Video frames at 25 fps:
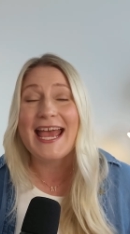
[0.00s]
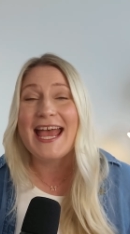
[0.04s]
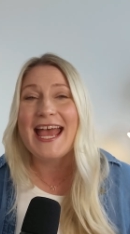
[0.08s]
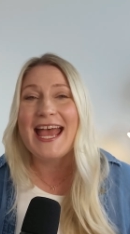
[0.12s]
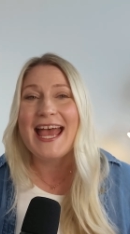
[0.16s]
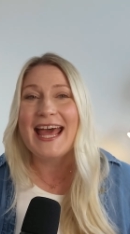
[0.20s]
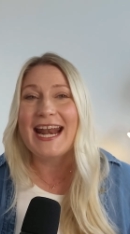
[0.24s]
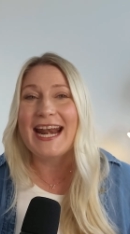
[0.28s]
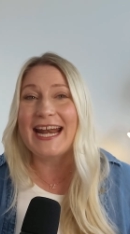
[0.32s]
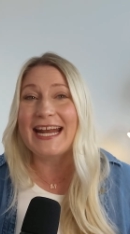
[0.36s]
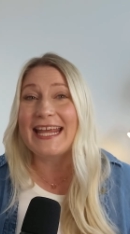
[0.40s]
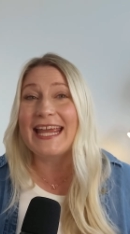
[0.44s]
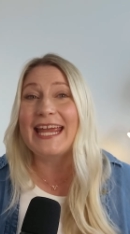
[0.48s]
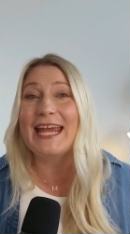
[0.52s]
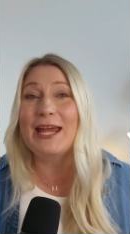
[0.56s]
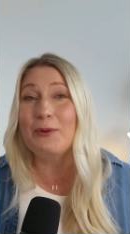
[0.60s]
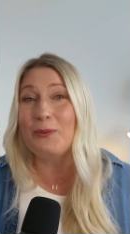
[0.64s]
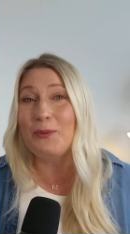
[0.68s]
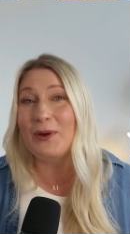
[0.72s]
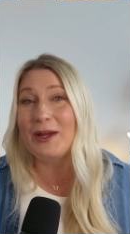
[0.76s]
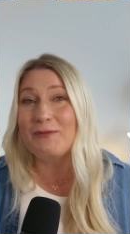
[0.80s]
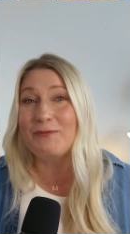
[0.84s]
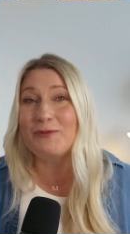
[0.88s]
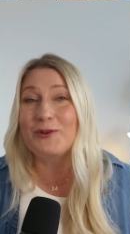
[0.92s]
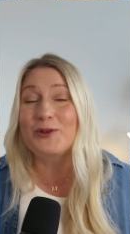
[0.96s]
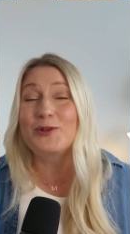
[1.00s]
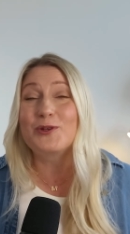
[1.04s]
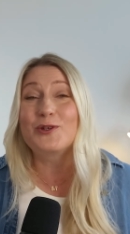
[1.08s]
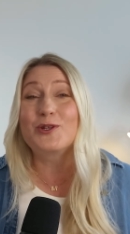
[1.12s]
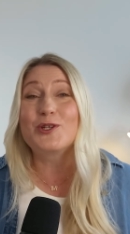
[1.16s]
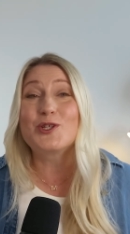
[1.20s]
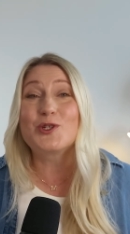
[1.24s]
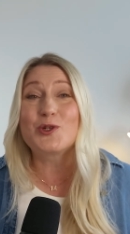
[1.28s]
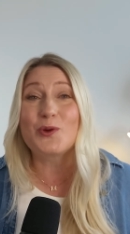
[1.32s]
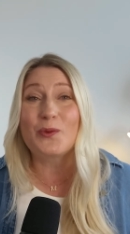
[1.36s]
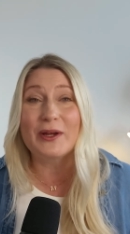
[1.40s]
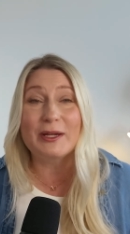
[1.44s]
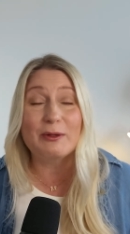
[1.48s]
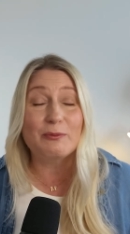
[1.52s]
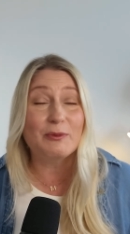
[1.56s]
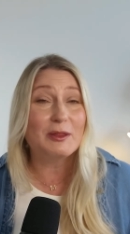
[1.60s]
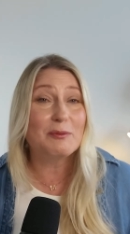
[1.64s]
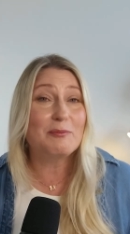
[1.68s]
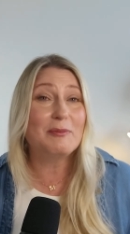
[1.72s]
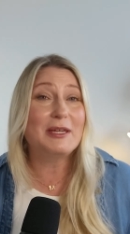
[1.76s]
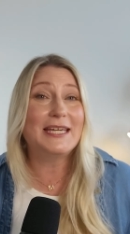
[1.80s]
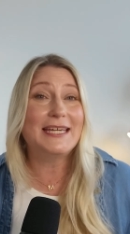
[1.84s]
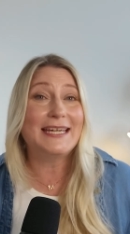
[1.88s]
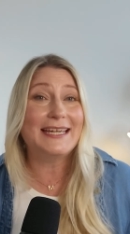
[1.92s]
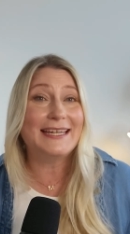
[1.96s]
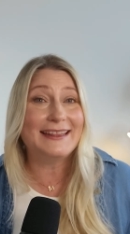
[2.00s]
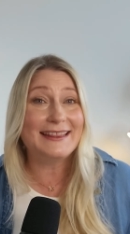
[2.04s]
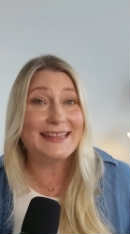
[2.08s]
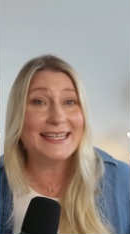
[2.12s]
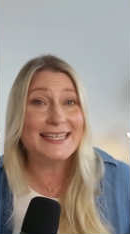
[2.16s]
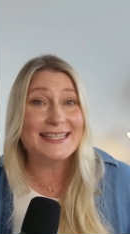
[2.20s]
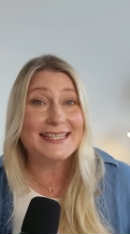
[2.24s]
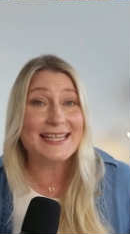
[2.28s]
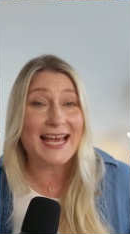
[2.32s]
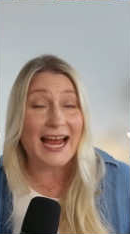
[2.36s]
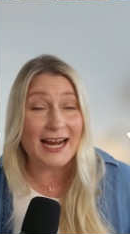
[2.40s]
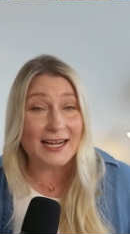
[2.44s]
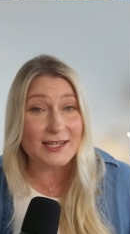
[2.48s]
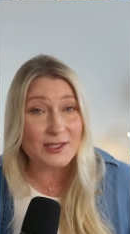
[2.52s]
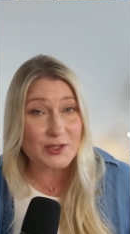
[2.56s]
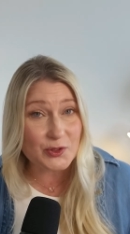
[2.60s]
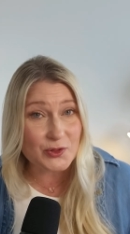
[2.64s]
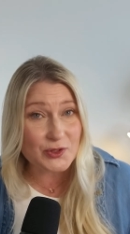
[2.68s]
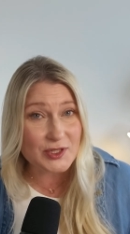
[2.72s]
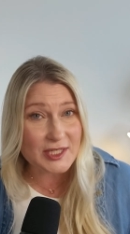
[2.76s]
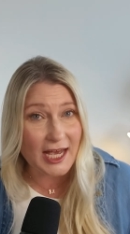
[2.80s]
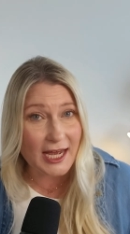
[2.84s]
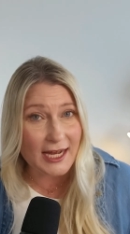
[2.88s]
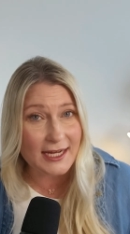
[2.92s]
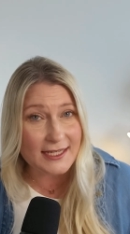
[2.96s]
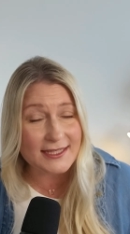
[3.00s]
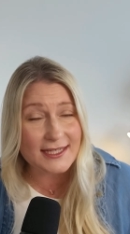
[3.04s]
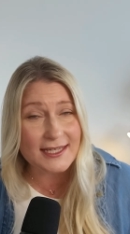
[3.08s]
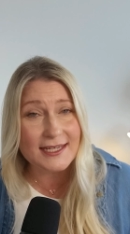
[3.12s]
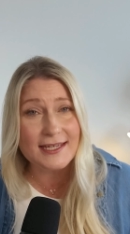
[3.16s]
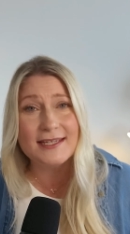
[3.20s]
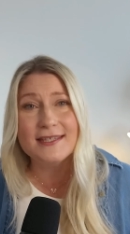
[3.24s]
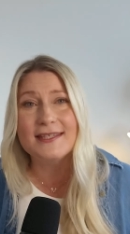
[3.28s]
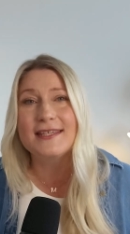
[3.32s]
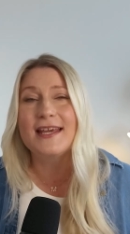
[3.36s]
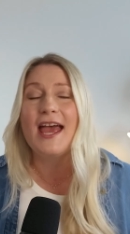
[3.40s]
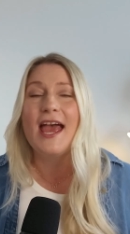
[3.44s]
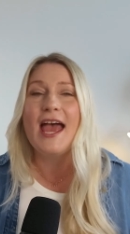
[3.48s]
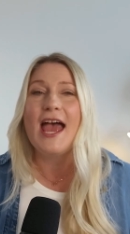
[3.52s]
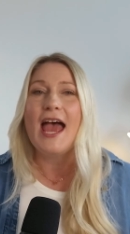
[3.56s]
And I can't wait for you to join with me in these exercises